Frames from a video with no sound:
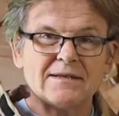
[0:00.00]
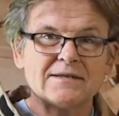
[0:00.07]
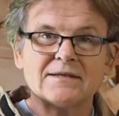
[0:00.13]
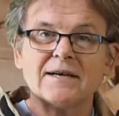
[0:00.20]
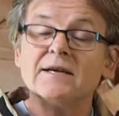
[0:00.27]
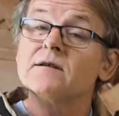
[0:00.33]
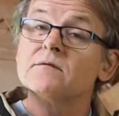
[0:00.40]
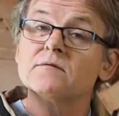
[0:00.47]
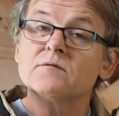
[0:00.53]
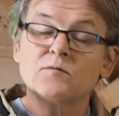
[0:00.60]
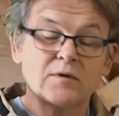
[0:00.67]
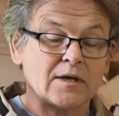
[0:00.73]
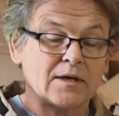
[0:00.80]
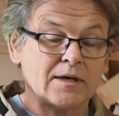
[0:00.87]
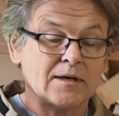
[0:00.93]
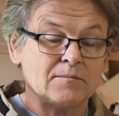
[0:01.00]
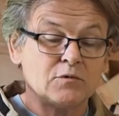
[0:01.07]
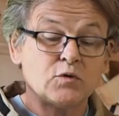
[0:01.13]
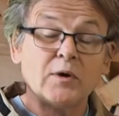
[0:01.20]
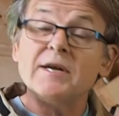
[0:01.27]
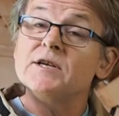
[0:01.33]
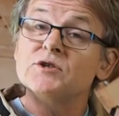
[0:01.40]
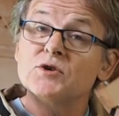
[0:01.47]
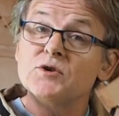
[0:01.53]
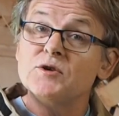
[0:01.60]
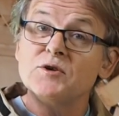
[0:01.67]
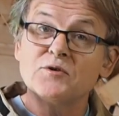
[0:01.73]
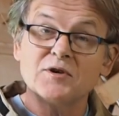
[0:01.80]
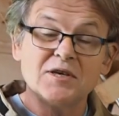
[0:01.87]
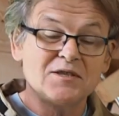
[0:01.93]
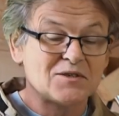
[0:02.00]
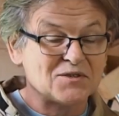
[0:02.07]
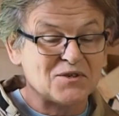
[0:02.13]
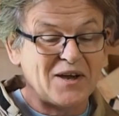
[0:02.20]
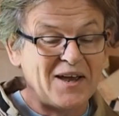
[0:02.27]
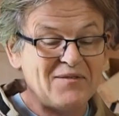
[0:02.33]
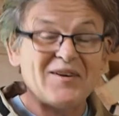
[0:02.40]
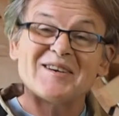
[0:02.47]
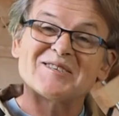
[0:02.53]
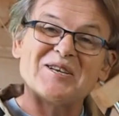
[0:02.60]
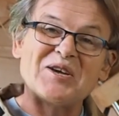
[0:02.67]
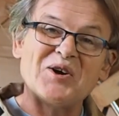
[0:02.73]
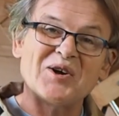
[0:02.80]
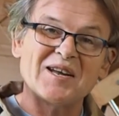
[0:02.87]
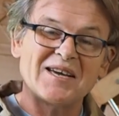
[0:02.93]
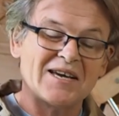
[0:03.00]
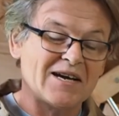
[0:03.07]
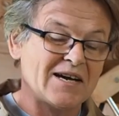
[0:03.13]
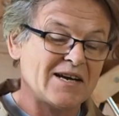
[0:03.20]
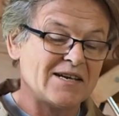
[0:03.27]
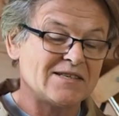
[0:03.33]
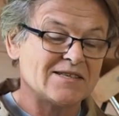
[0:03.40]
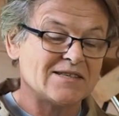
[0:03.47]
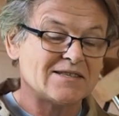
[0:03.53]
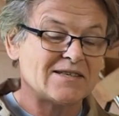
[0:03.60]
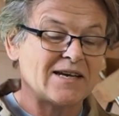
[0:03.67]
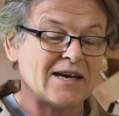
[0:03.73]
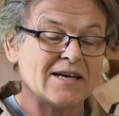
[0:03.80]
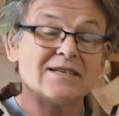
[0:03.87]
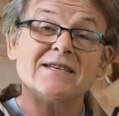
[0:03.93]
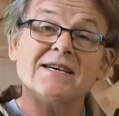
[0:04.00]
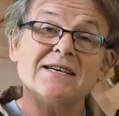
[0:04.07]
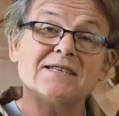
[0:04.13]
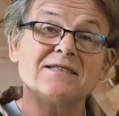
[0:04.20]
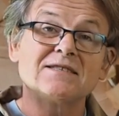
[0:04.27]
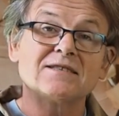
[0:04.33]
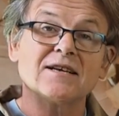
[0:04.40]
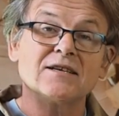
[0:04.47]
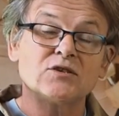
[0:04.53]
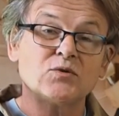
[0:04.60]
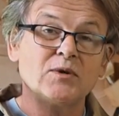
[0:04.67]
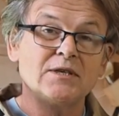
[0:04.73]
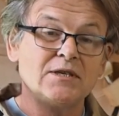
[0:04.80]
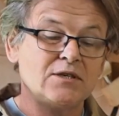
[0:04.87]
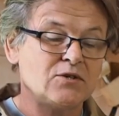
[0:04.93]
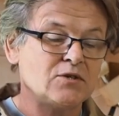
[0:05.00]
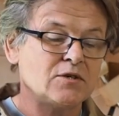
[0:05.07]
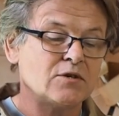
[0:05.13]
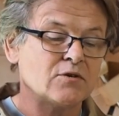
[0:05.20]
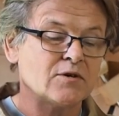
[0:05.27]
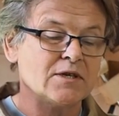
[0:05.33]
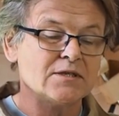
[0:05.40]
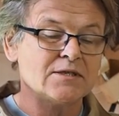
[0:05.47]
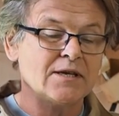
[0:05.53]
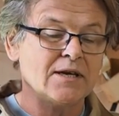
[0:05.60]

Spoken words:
Let's say 22 degrees, because I have actually got a gauge that tests 22 degrees.